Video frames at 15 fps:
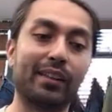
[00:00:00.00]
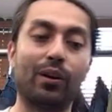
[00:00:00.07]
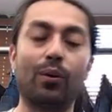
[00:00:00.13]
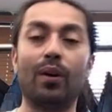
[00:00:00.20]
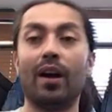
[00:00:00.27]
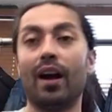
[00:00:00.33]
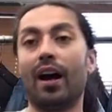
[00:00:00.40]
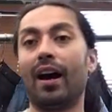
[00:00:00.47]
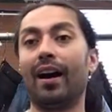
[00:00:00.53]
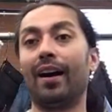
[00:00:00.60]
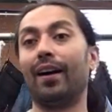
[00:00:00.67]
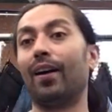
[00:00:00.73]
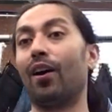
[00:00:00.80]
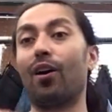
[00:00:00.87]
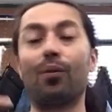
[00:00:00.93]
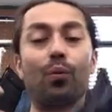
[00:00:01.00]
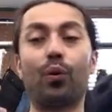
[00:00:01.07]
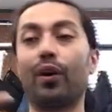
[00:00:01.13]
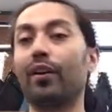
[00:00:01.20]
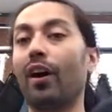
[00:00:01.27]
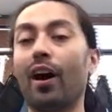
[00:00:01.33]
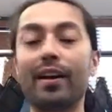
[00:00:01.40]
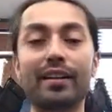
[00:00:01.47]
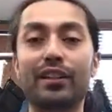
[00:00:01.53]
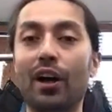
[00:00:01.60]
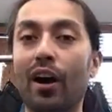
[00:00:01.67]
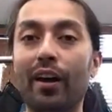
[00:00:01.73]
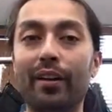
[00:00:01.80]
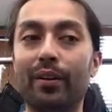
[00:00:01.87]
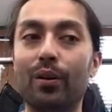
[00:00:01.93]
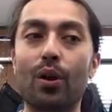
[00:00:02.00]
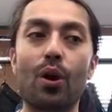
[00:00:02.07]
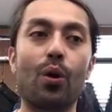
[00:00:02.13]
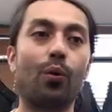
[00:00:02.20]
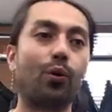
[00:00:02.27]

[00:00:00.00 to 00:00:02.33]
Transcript: So uh, we're not done